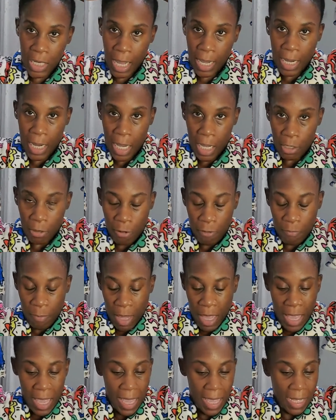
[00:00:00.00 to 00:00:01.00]
I cut off
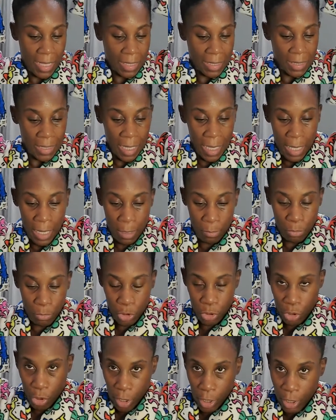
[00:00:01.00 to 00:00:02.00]
my ends and I'm
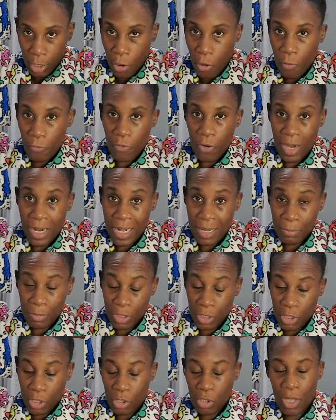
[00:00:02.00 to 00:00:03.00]
starting over and I'm
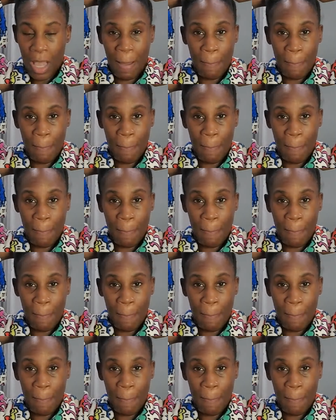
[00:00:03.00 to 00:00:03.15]
still,